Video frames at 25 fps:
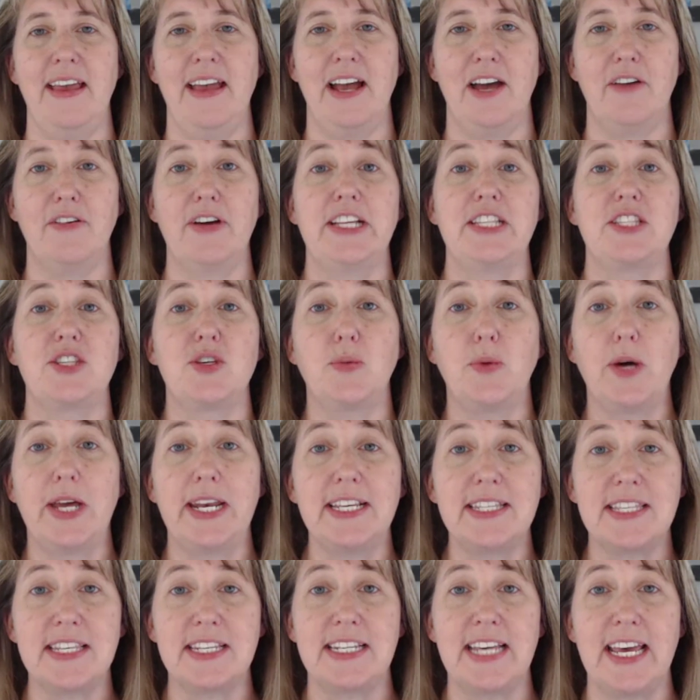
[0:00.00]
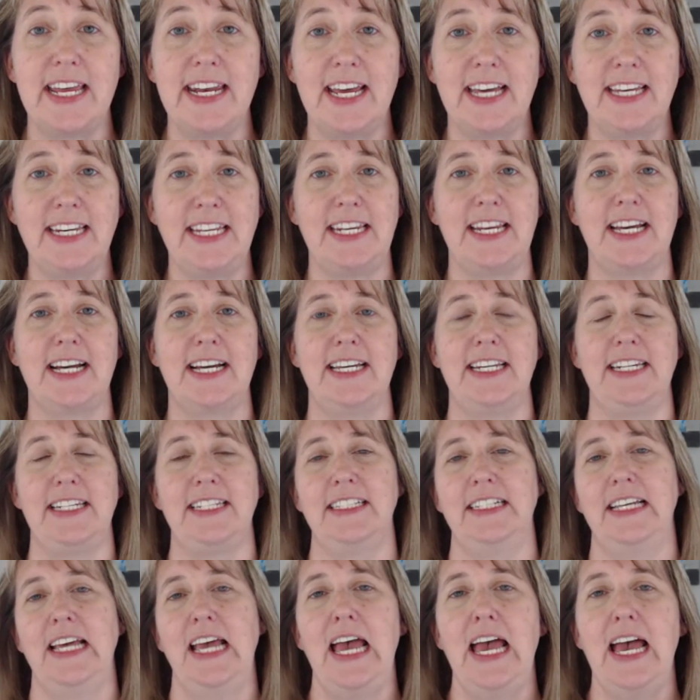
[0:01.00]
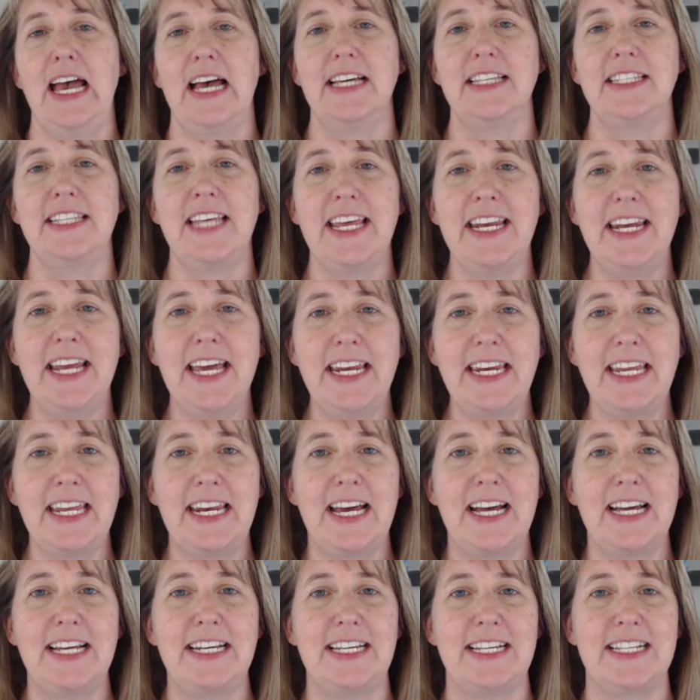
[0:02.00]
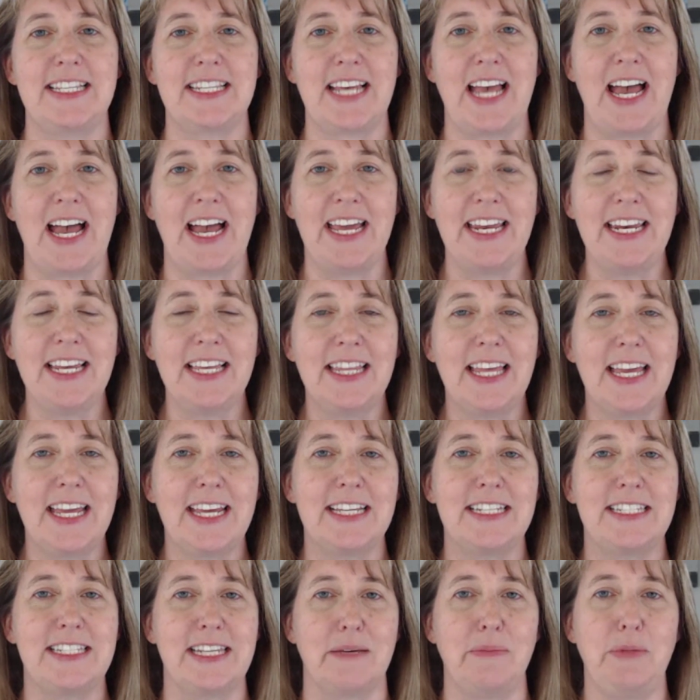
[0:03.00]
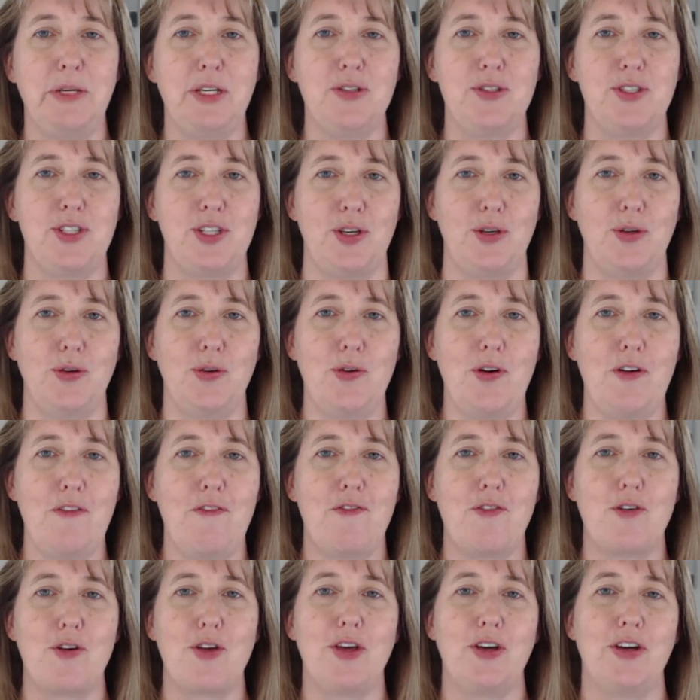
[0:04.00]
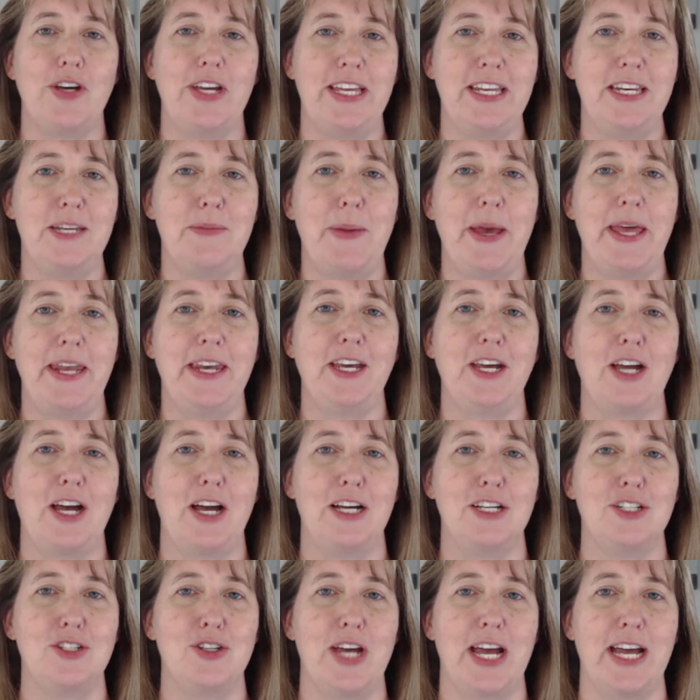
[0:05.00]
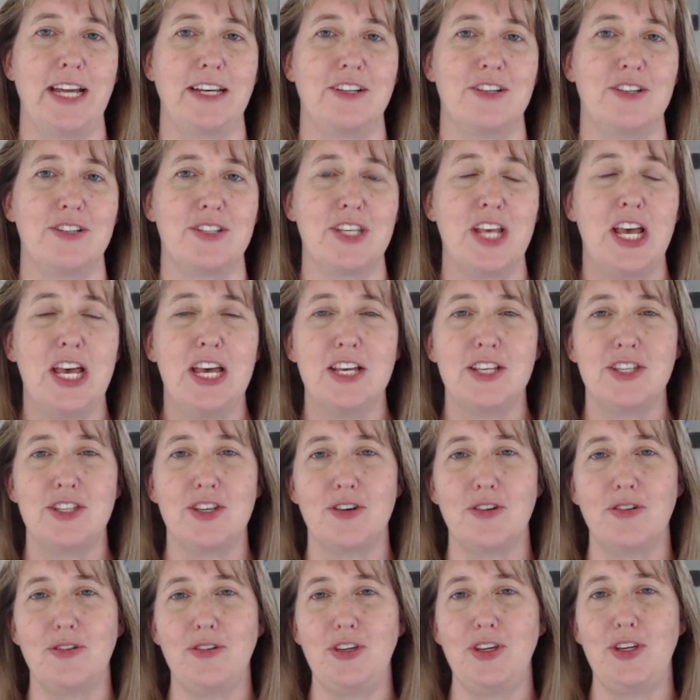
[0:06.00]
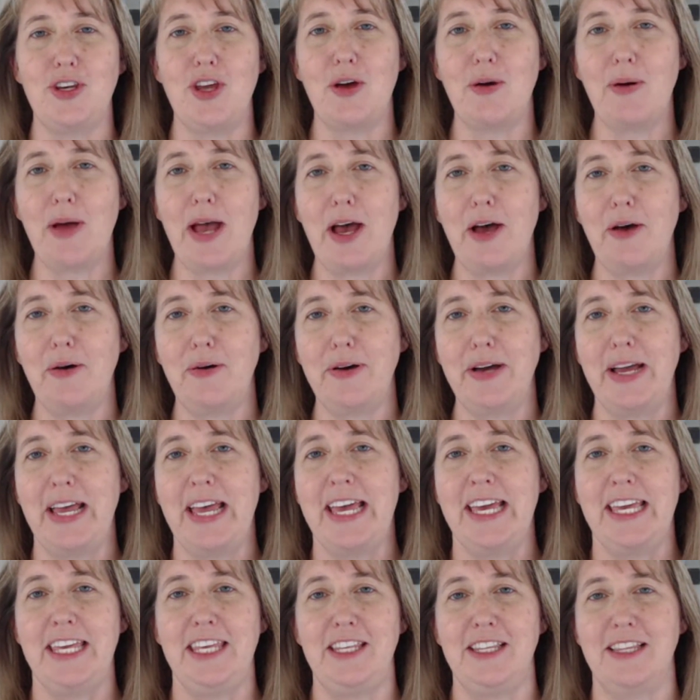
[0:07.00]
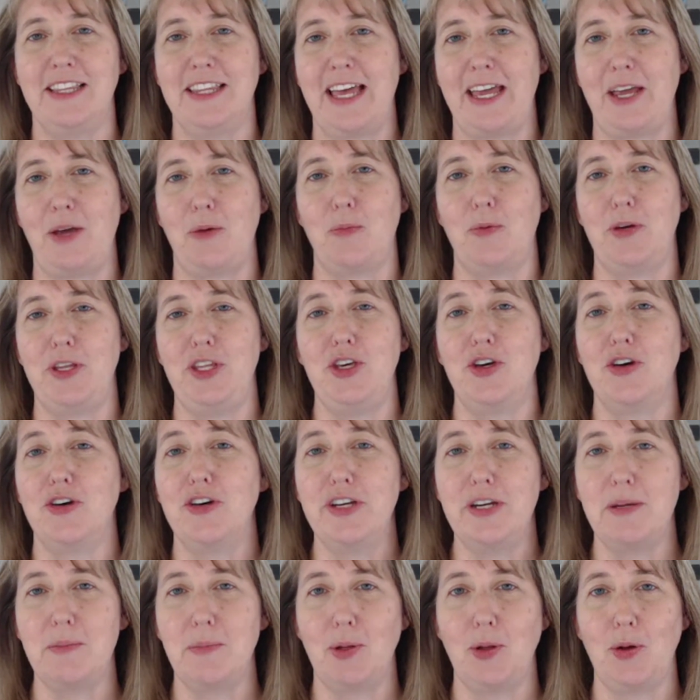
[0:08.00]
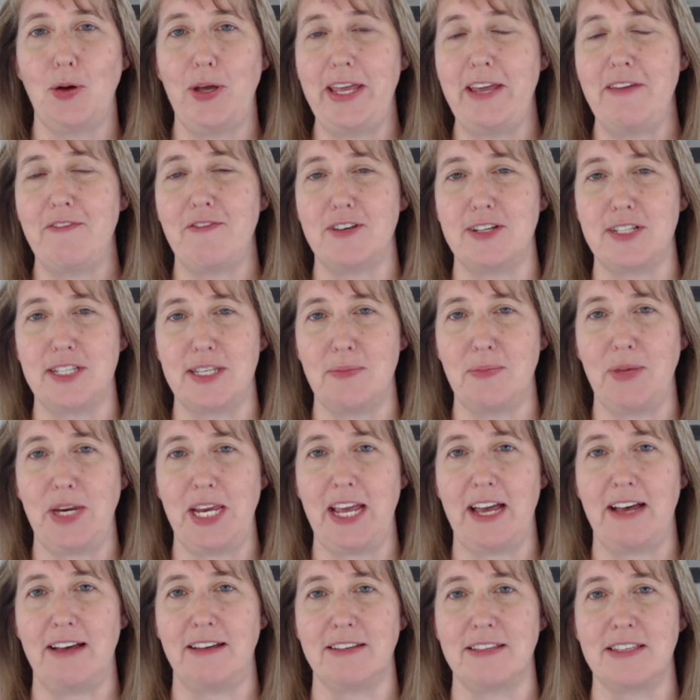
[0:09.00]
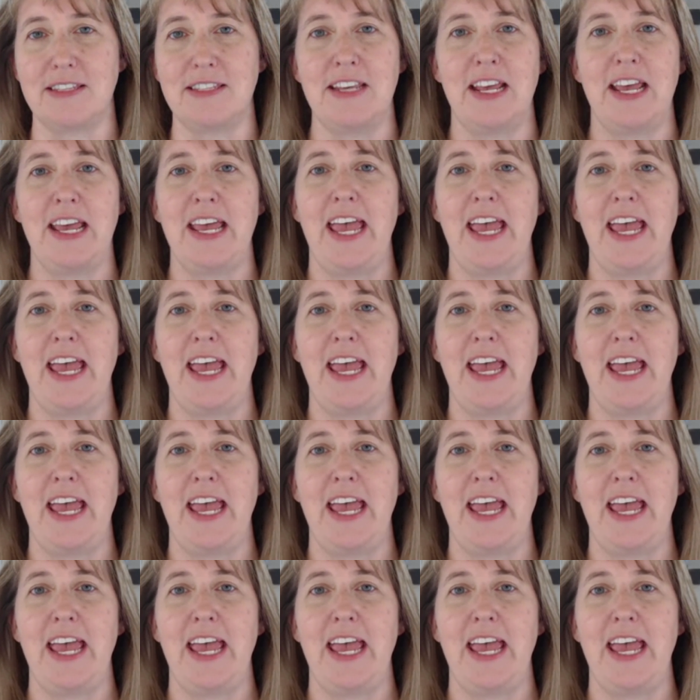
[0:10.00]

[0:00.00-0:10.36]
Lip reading: All right, so what is a 1099? A 1099 is kind of like a W-2 for your independent contractors. So you know how like when you're an employee for somebody else